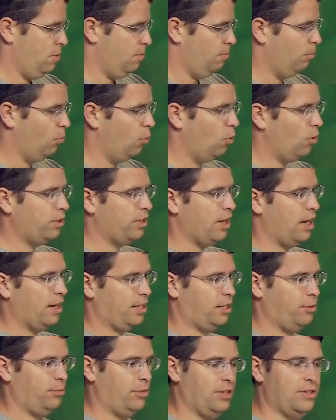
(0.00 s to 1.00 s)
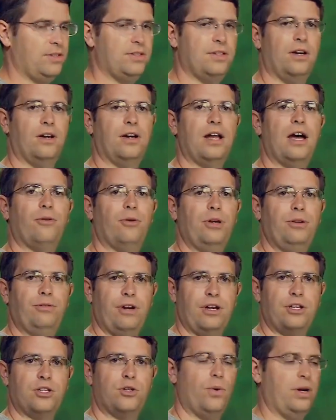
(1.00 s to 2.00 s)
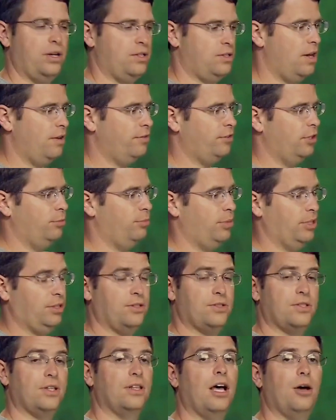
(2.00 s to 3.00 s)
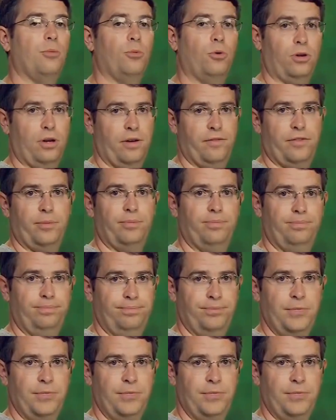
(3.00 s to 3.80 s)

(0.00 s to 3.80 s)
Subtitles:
more documents that are not refreshed quite as often, but there's a lot more of them.